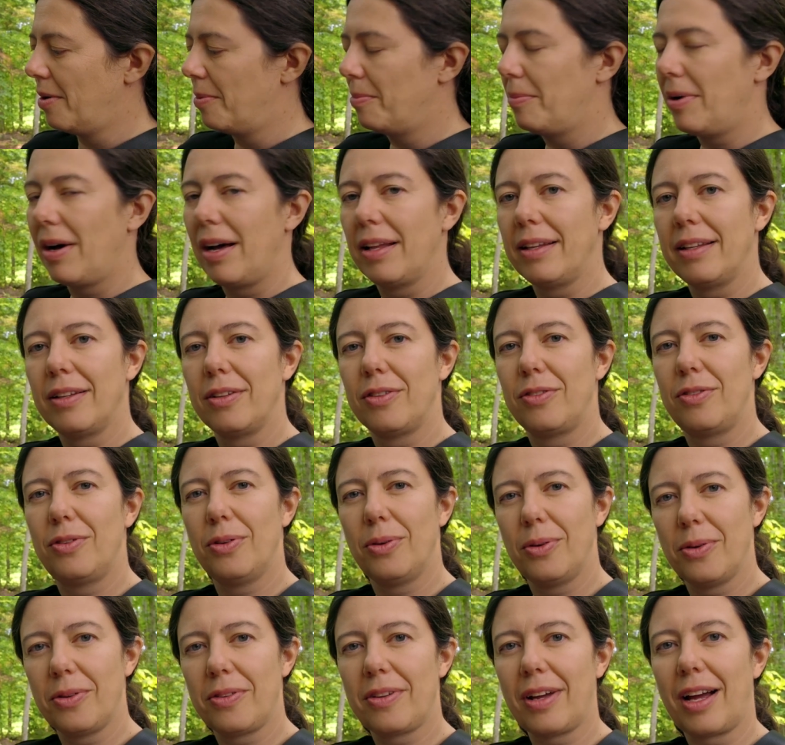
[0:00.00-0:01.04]
but
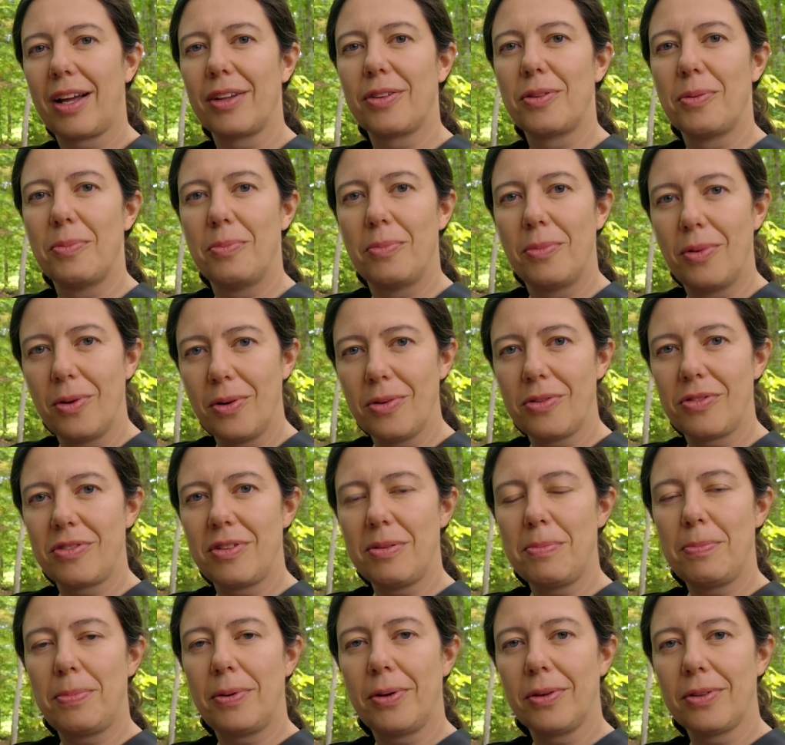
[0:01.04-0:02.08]
those are the most
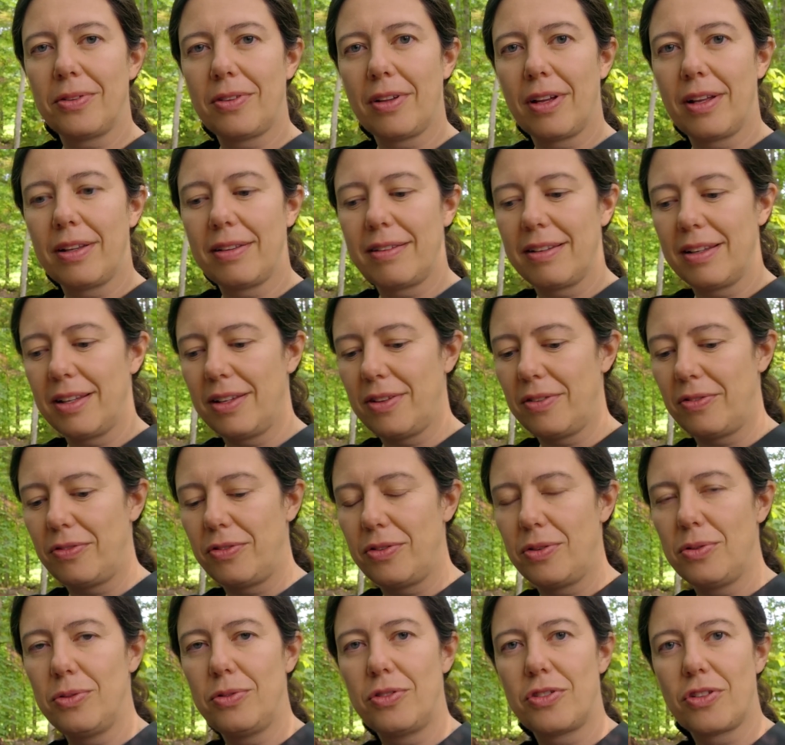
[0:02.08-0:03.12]
important
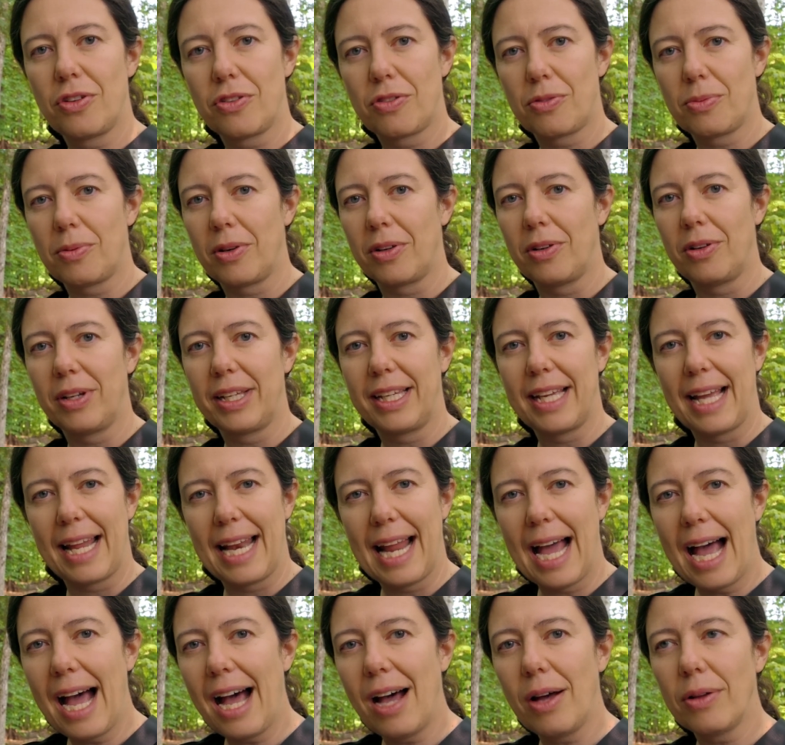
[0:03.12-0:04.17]
if you just want to get
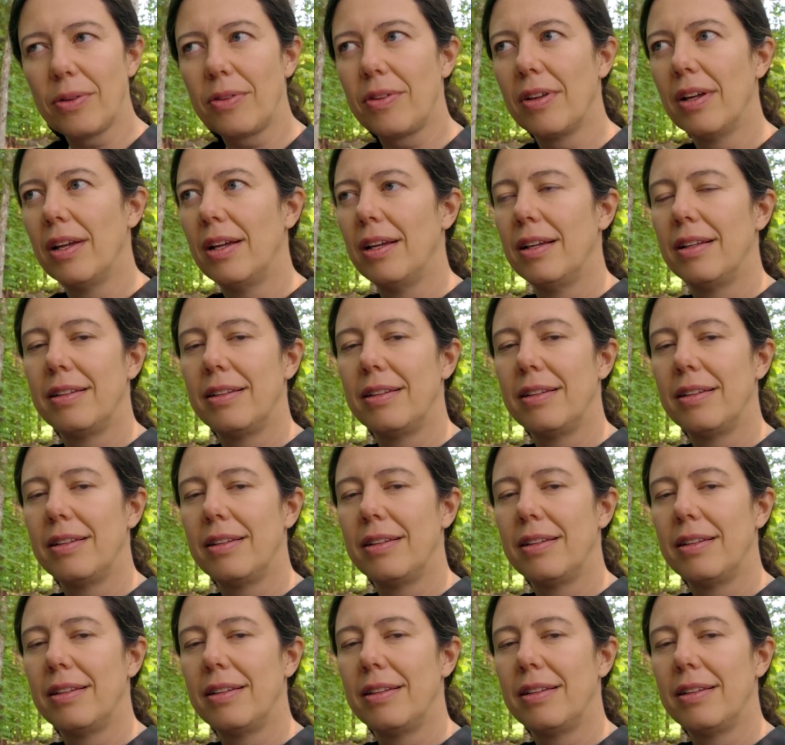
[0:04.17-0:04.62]
out,